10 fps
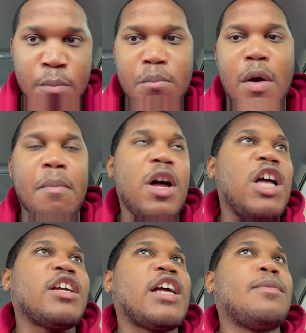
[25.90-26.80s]
my
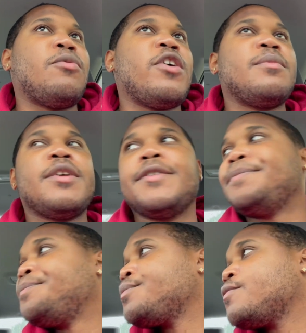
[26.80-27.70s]
mom got an appointment
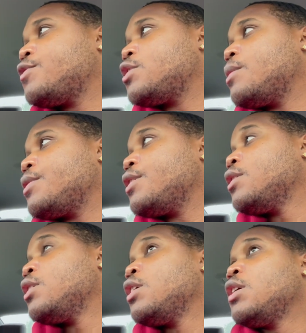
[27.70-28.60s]
for something.
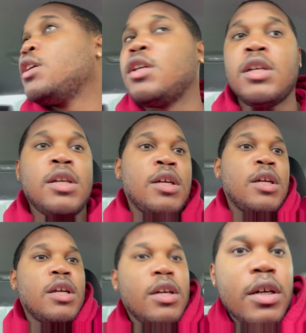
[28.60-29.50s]

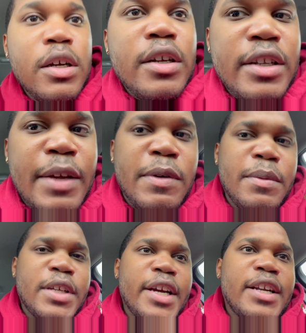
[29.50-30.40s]
Uh, they
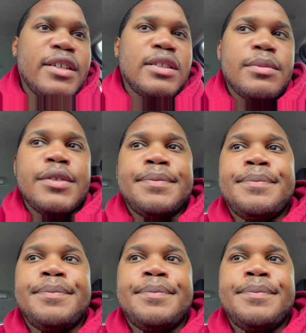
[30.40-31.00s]
probably taking out something